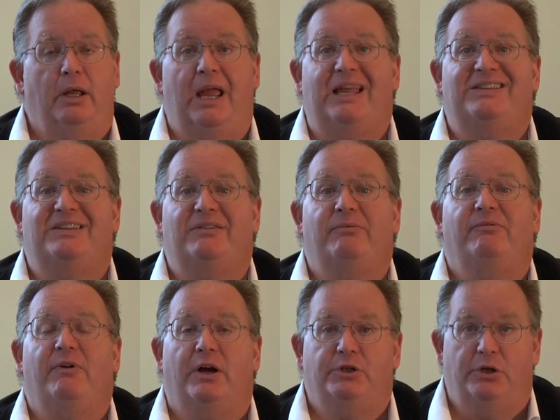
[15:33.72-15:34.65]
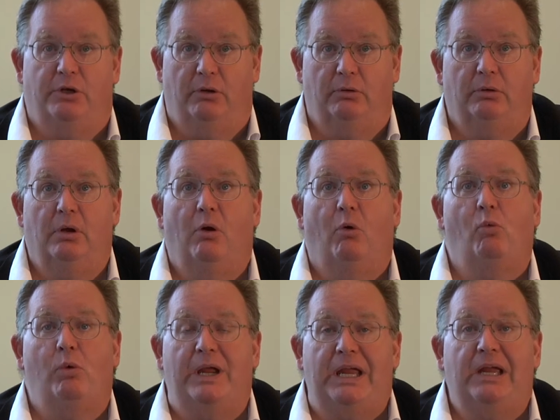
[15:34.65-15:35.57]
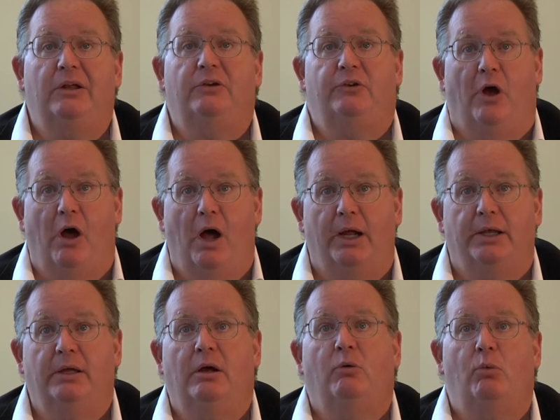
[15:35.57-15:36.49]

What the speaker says: It's functional. We talk.